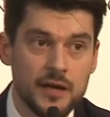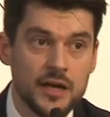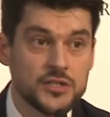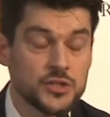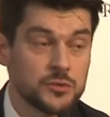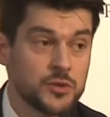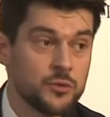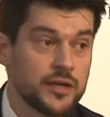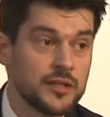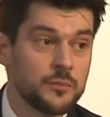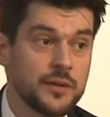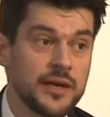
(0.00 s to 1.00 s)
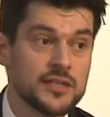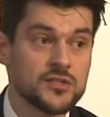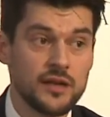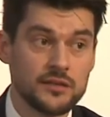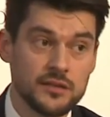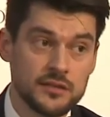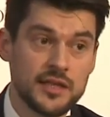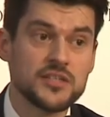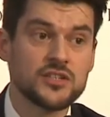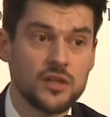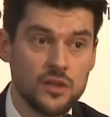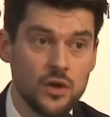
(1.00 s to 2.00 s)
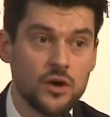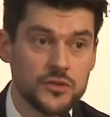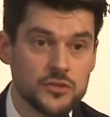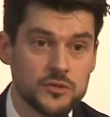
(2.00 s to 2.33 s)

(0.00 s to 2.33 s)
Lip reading: So 20%, that's a lot.